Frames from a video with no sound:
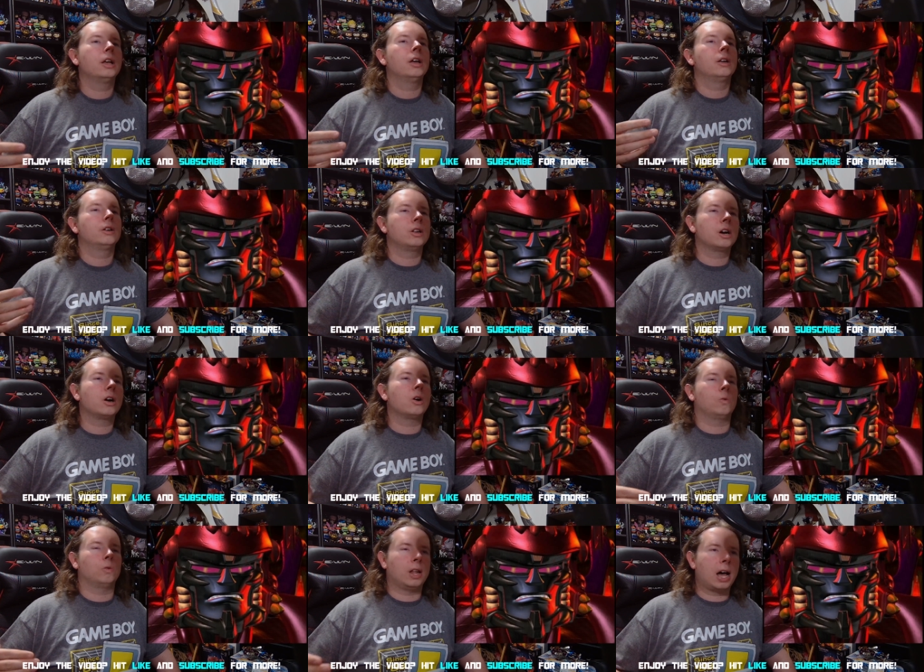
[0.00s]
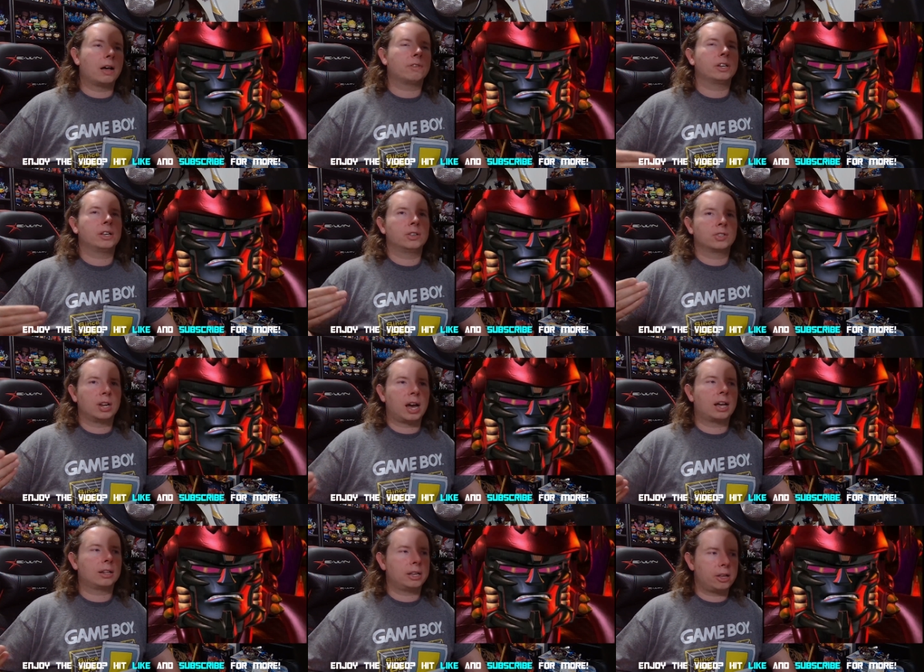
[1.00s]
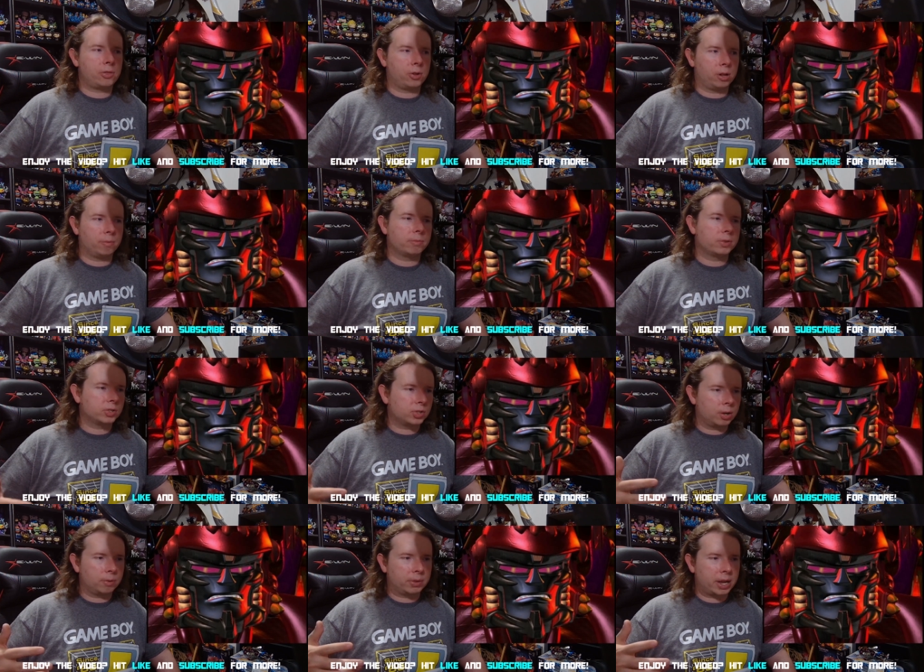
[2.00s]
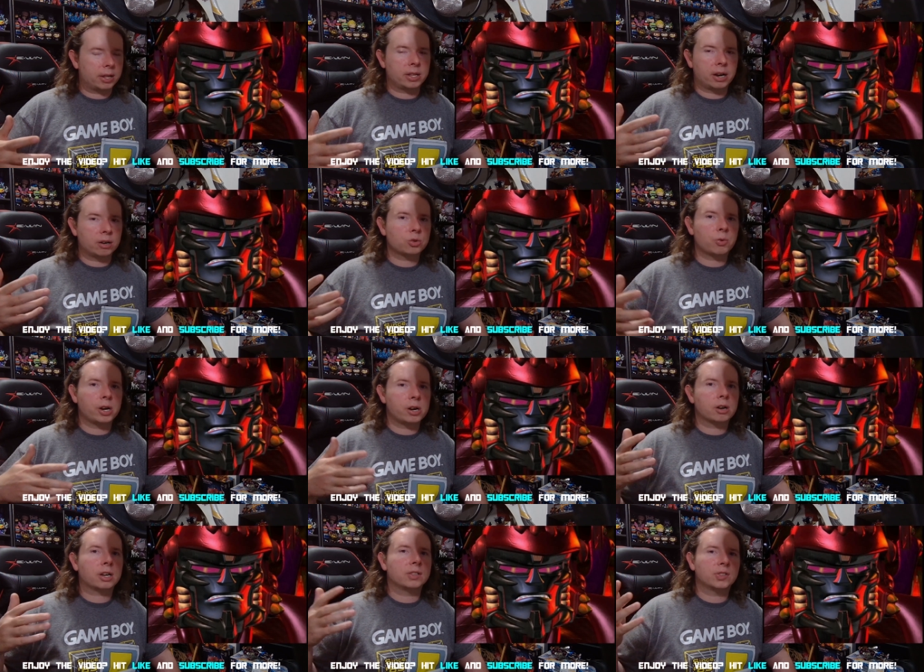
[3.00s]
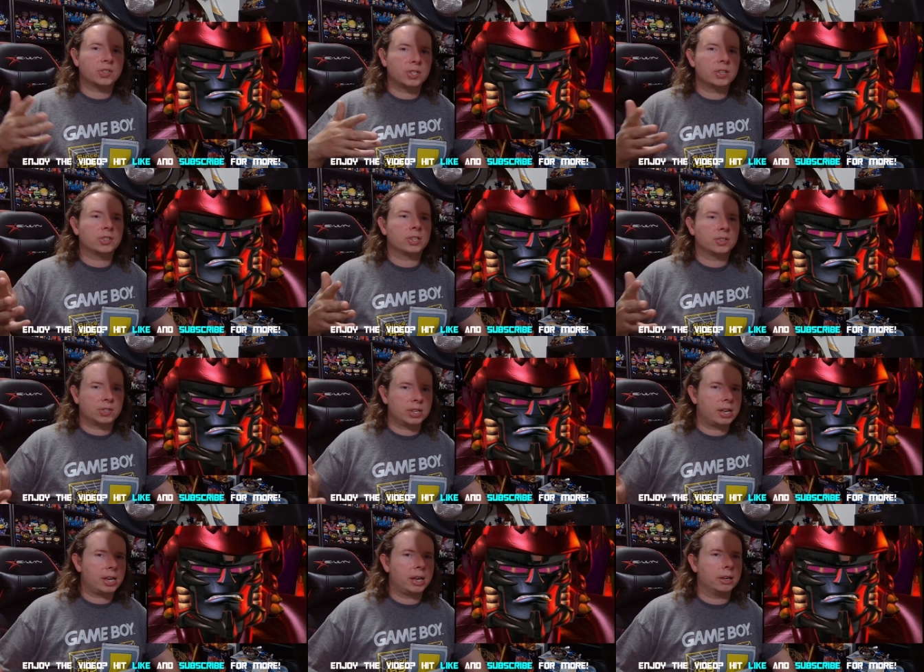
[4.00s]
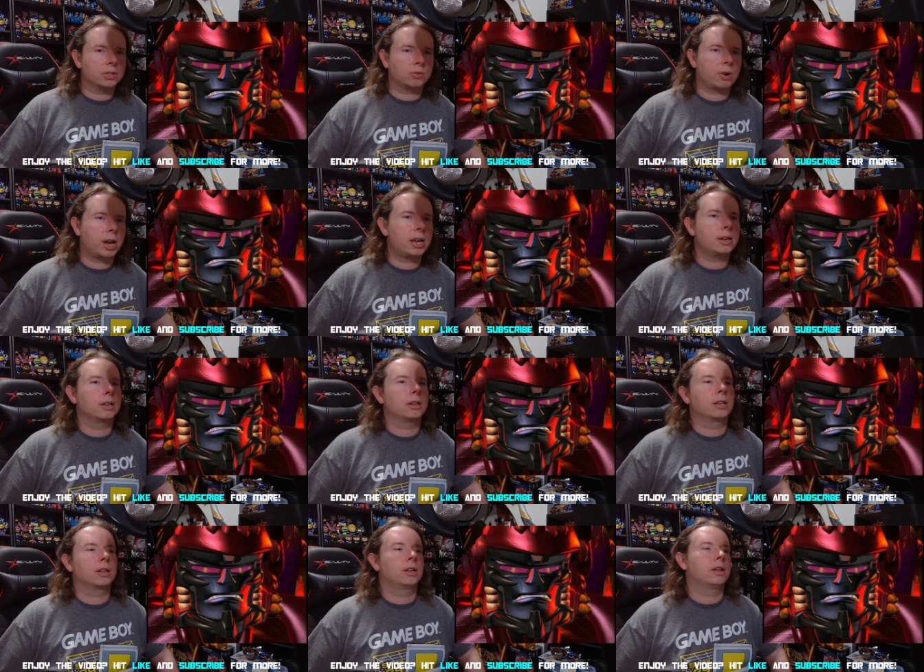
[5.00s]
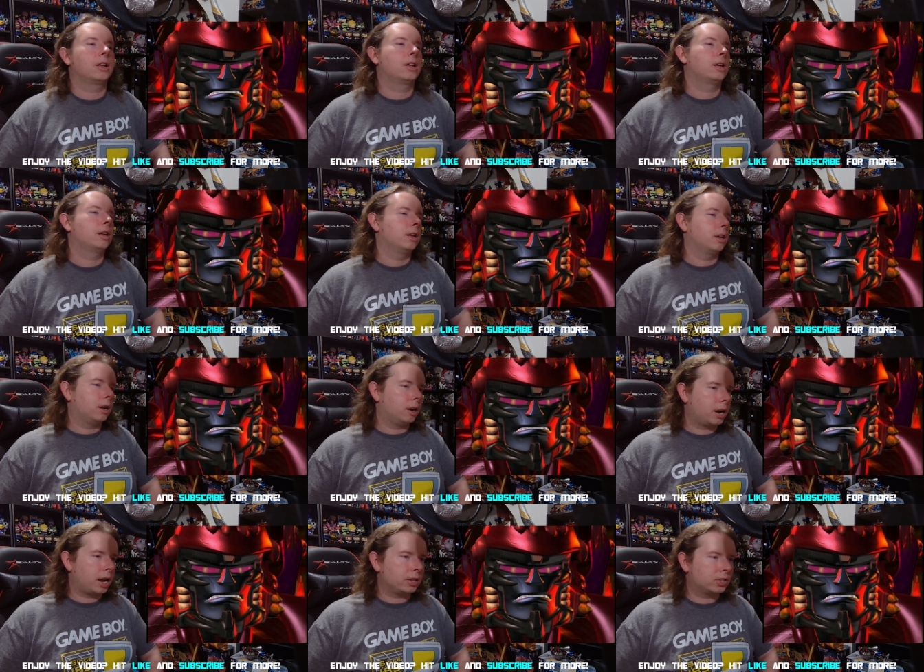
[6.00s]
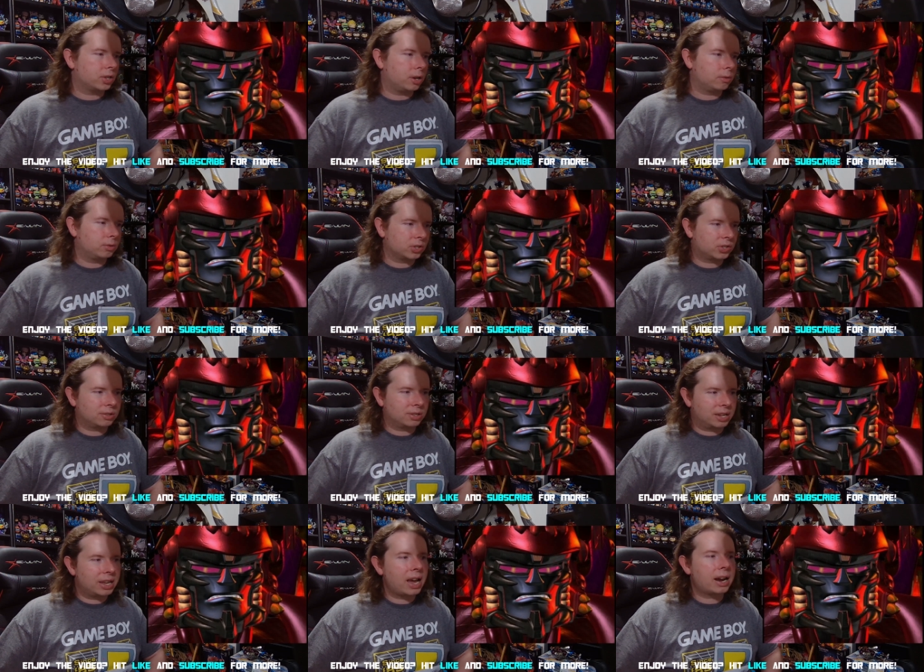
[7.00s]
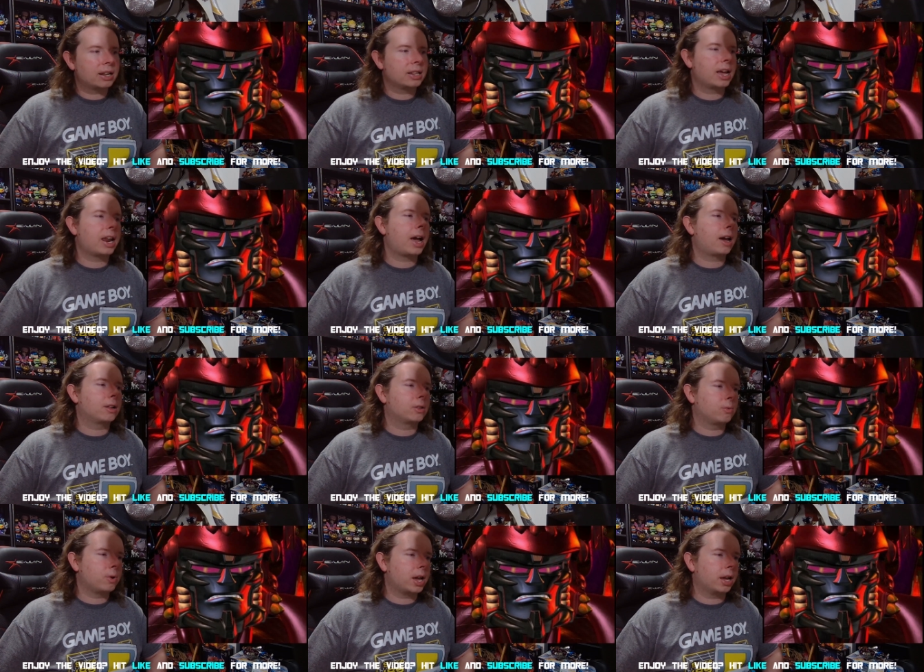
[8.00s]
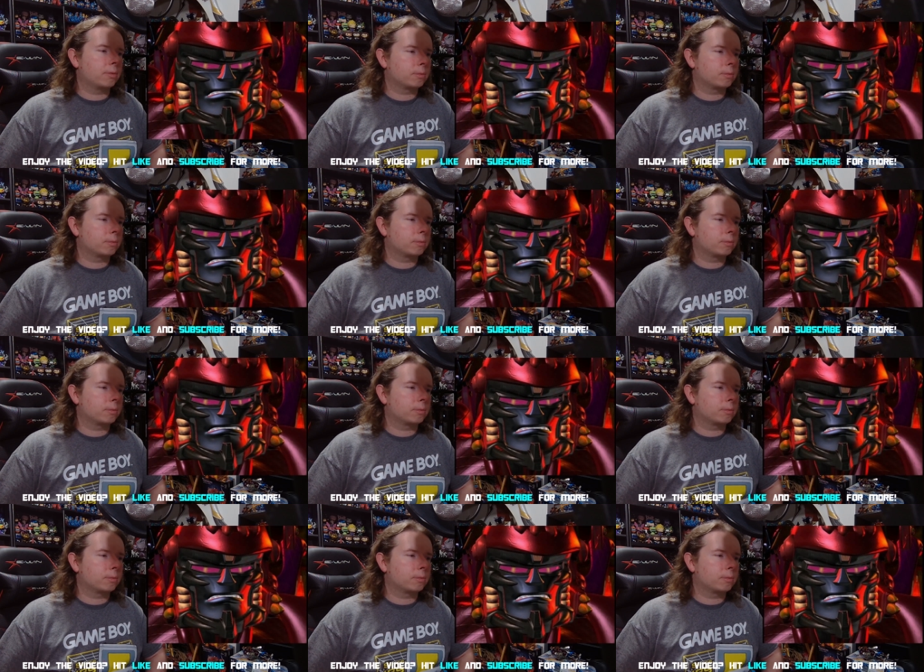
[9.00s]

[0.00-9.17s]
no, lava is not lethal. So that there's where your consistency is, right? All right, so just getting that out of the way.